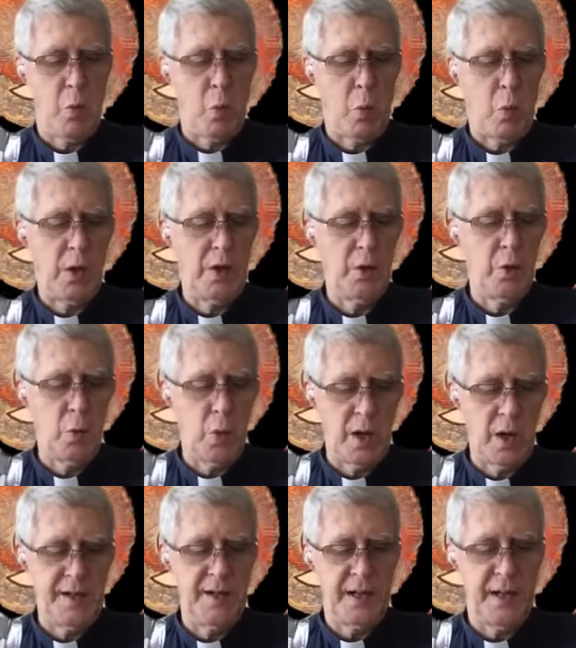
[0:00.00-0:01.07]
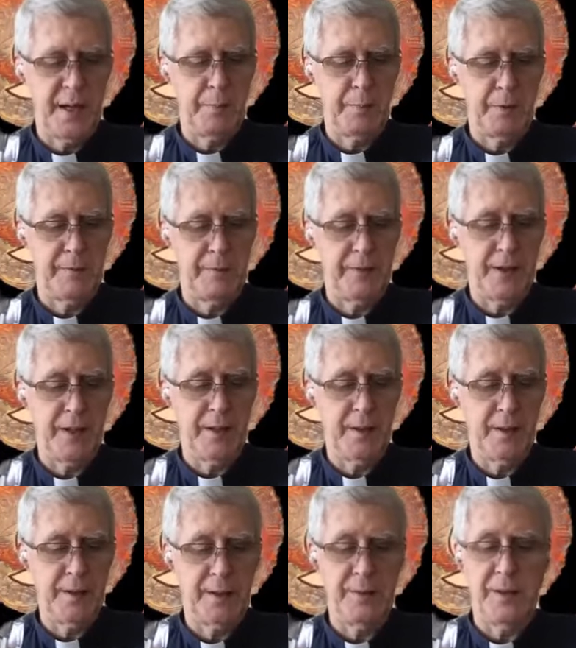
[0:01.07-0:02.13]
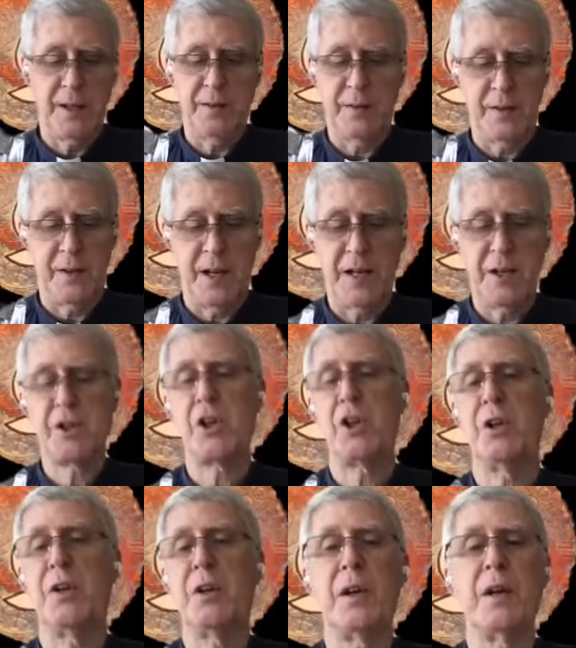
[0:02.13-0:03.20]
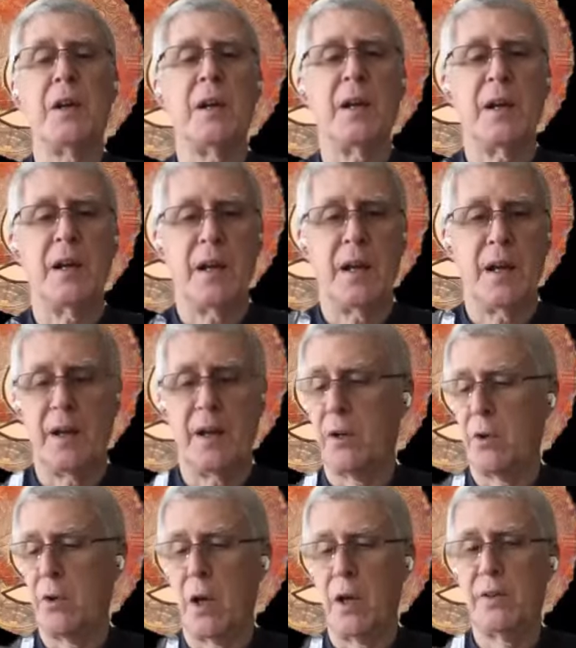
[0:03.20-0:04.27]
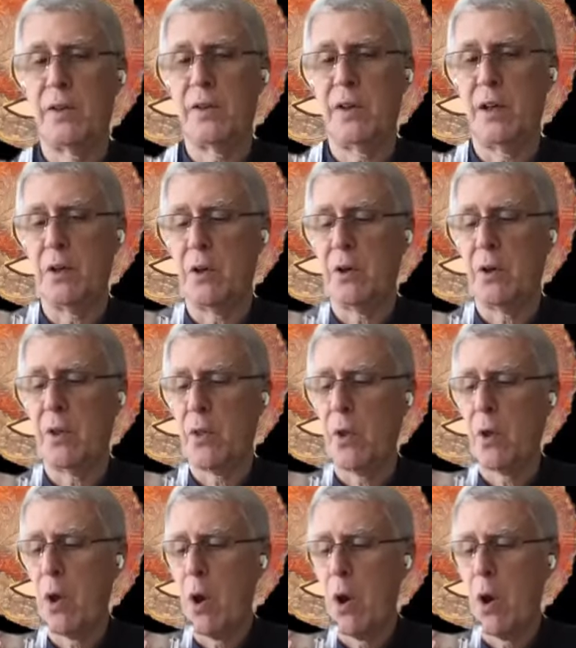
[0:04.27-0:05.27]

will one day prevail in this nation and across the earth.